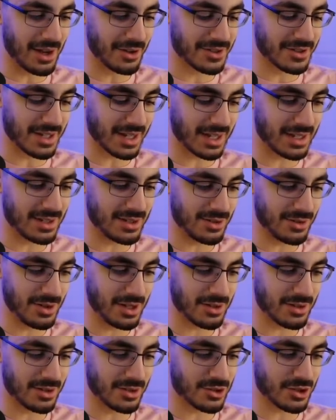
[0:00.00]
else I can do
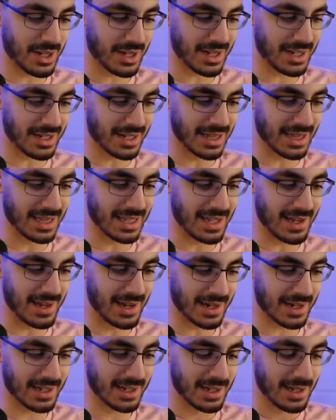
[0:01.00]
here to try and get a
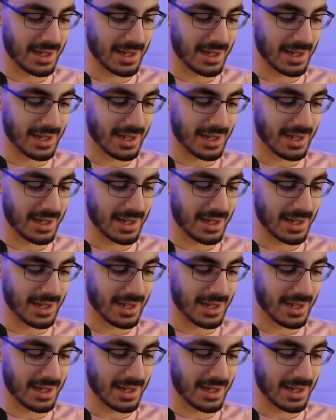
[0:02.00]
lock.